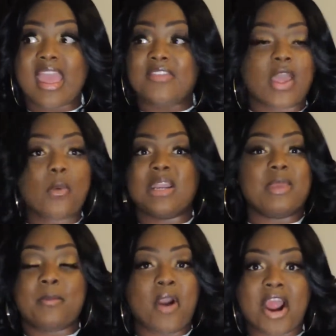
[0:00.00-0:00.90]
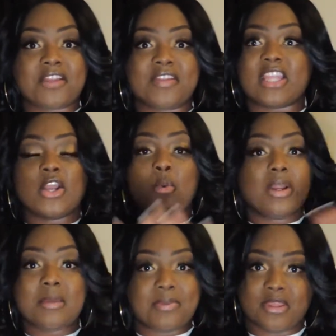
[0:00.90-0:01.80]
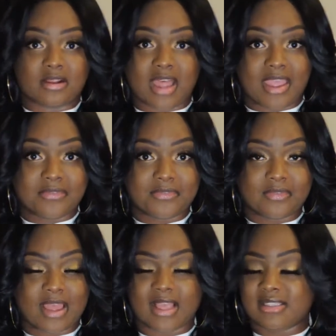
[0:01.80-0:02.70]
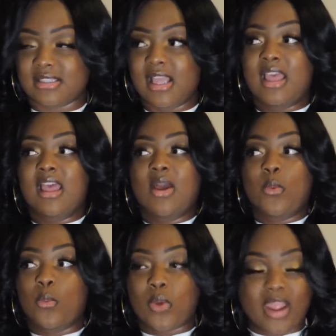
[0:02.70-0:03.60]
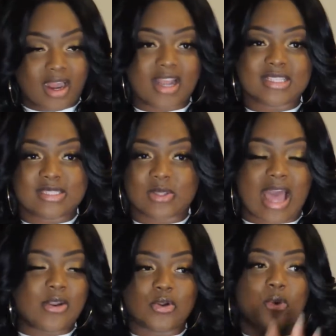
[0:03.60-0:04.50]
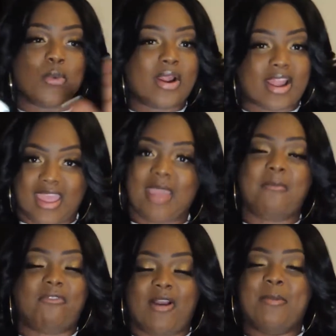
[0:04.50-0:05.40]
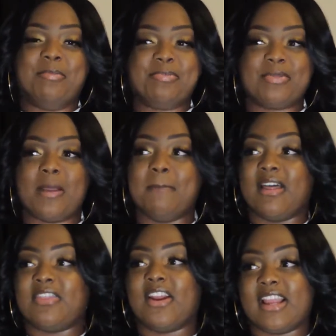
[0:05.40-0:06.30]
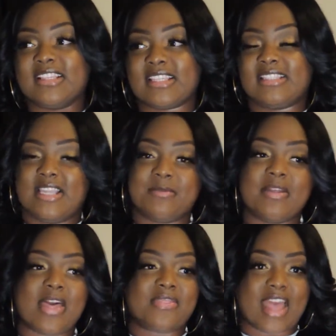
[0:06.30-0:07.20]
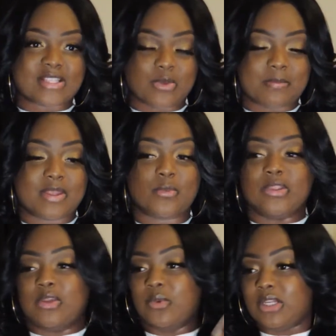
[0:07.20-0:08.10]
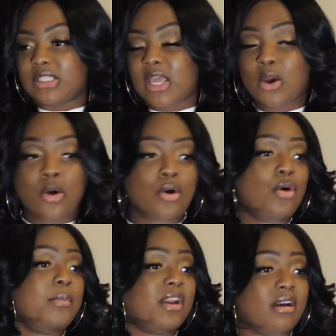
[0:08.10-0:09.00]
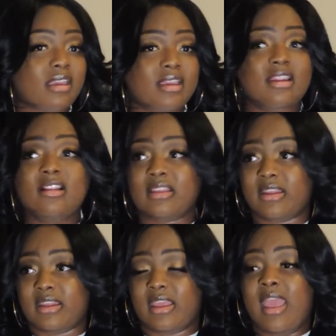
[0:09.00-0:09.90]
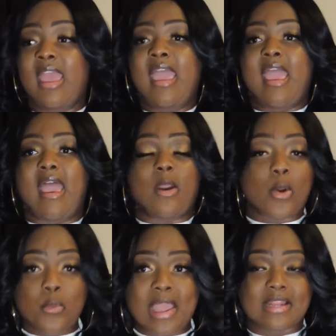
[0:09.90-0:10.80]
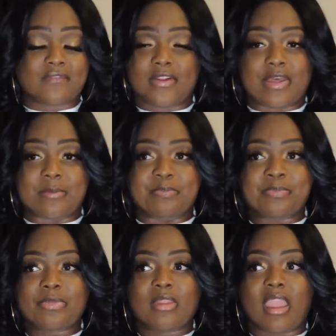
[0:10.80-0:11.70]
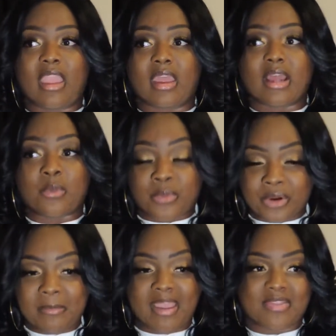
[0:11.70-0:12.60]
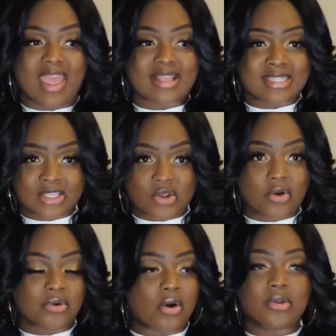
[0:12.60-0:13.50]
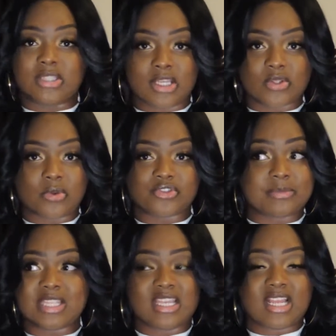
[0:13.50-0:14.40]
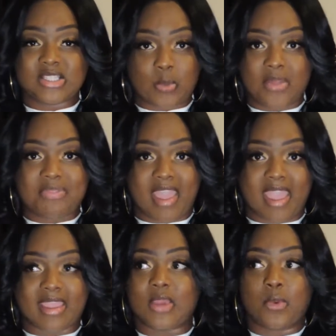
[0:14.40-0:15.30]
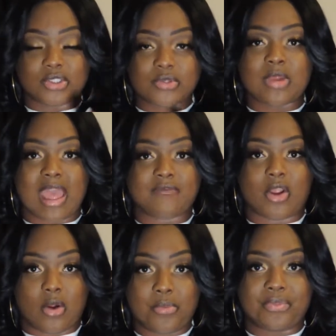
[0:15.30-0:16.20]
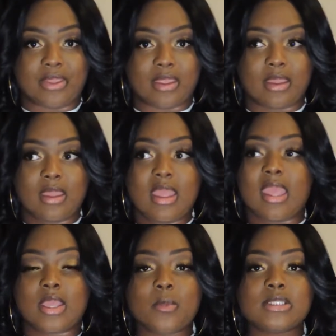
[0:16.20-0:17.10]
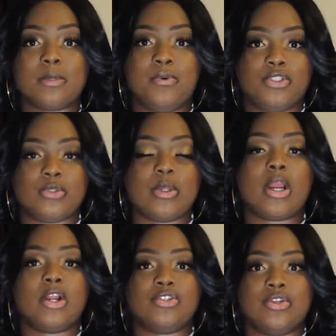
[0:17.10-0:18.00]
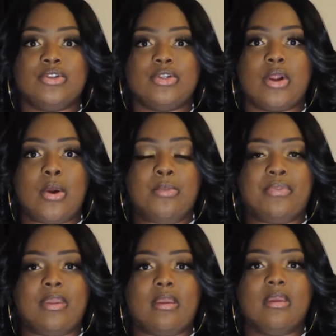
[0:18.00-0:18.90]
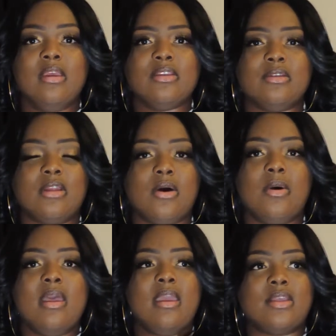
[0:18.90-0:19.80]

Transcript: And they want to be a part of it. They don't want to be your life. As weird as, I don't know where it came from, but there is a stigma that that's what men want. They want to sit at home and cooking and cleaning and waiting for them. And a real man that has his own goals and his own dreams, he doesn't want that. He wants you to have your own thing. And he wants to push you, encourage you to do your own thing, you know.